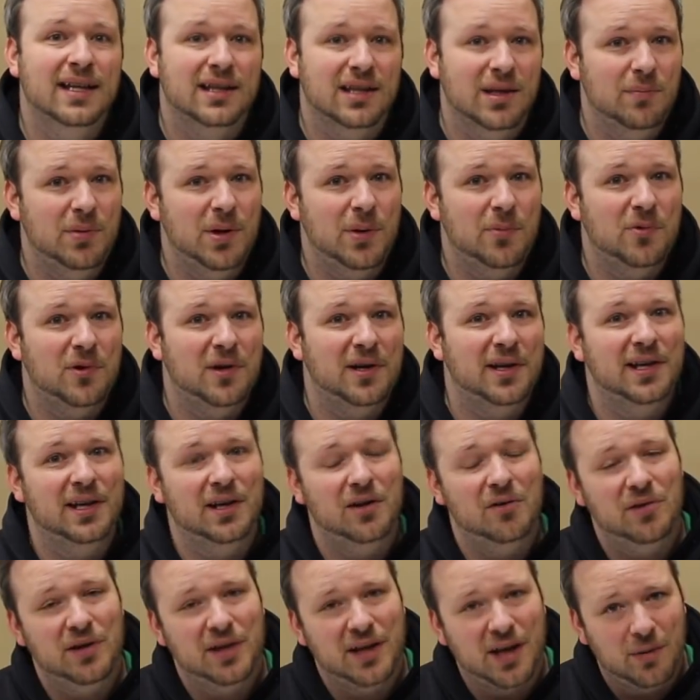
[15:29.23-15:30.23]
Then people are gonna
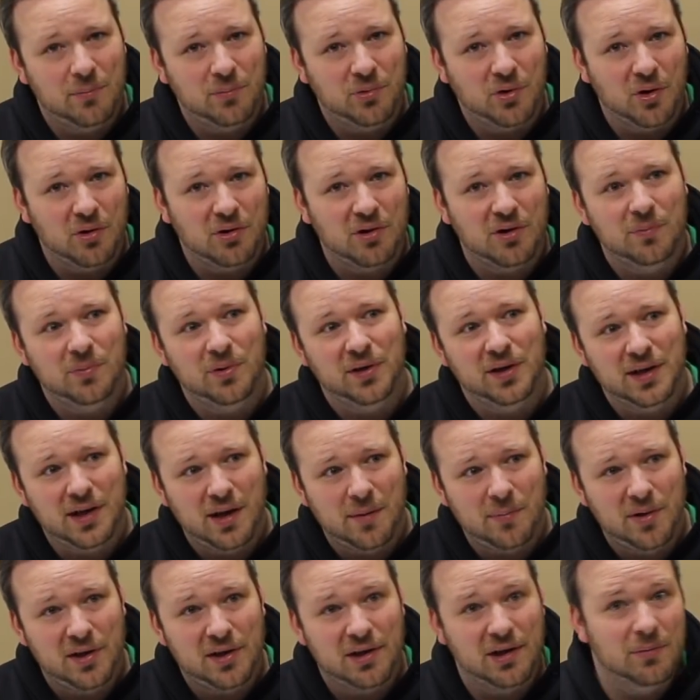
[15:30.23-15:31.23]
go to GunBroker, put it
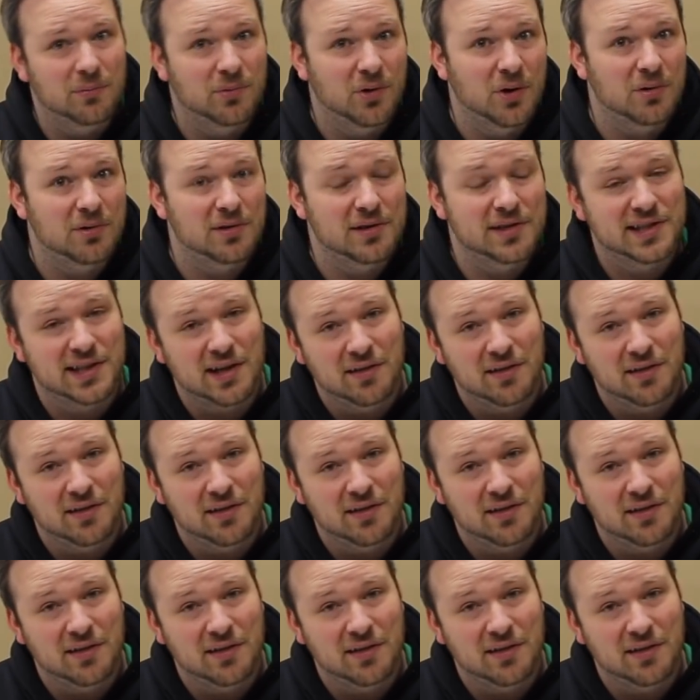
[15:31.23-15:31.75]
up on GunBroker,